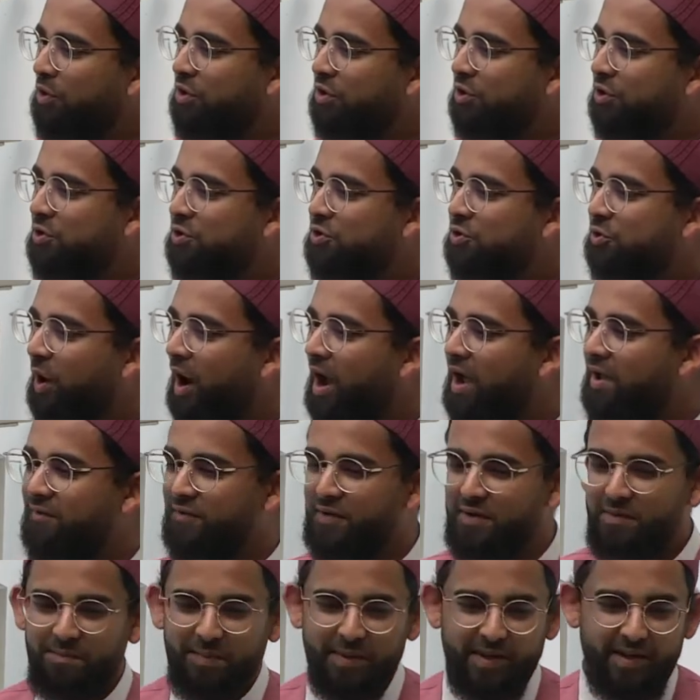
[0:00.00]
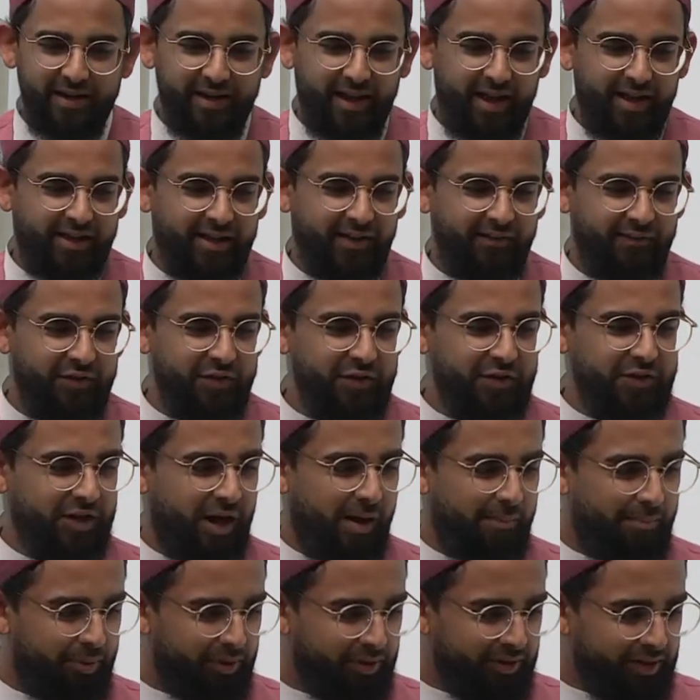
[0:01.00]
would your driving be like if you
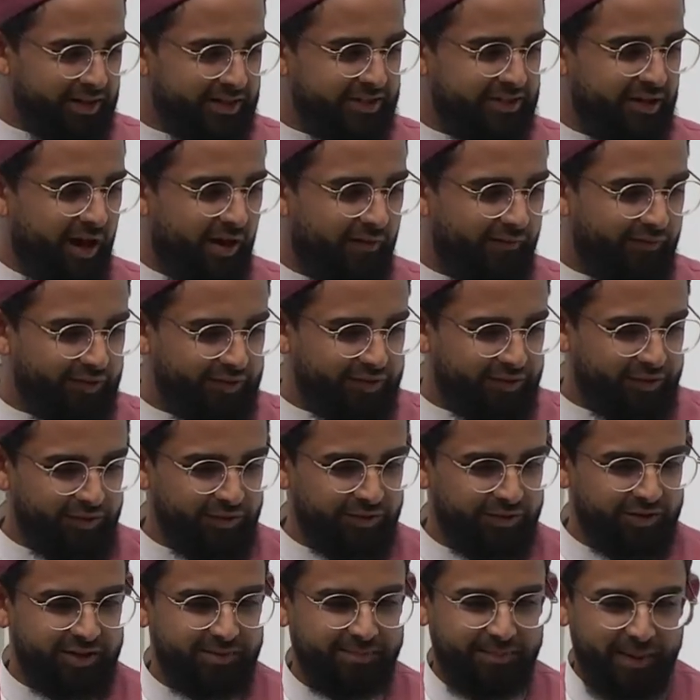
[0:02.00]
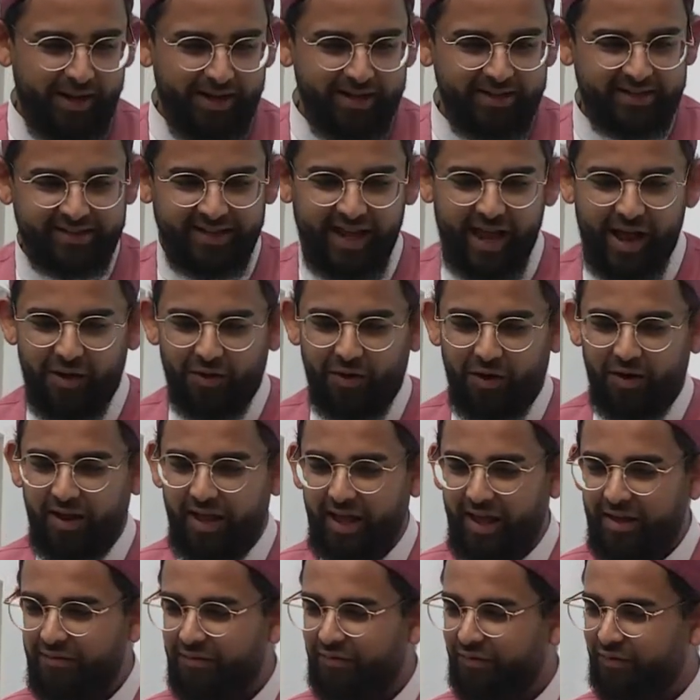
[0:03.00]
saw police officers spaced out on
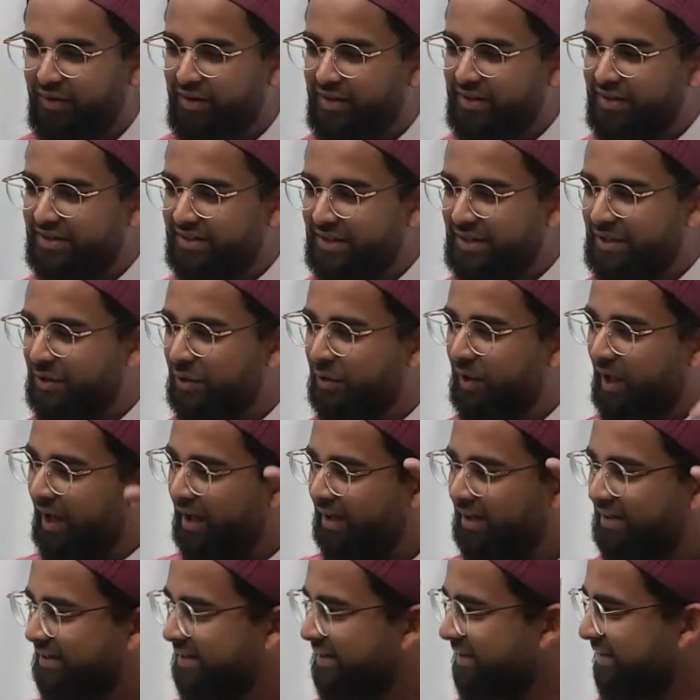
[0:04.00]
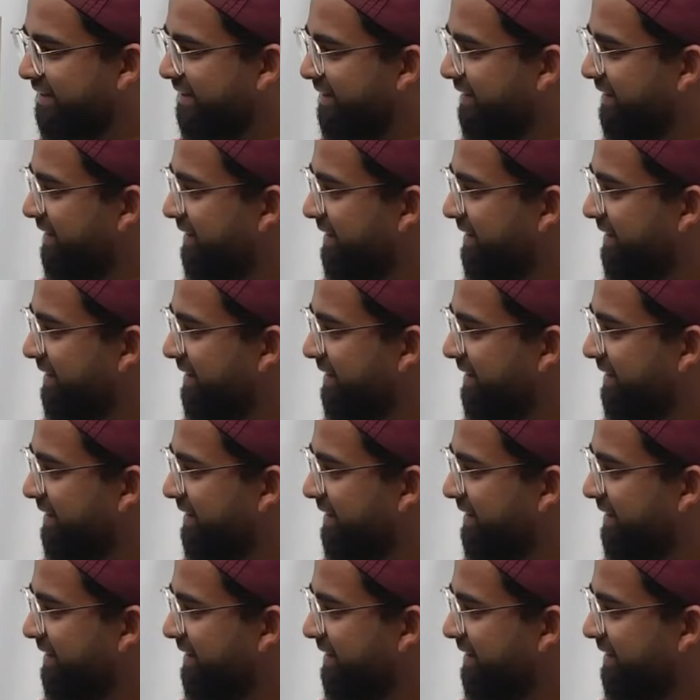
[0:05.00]
every single exit?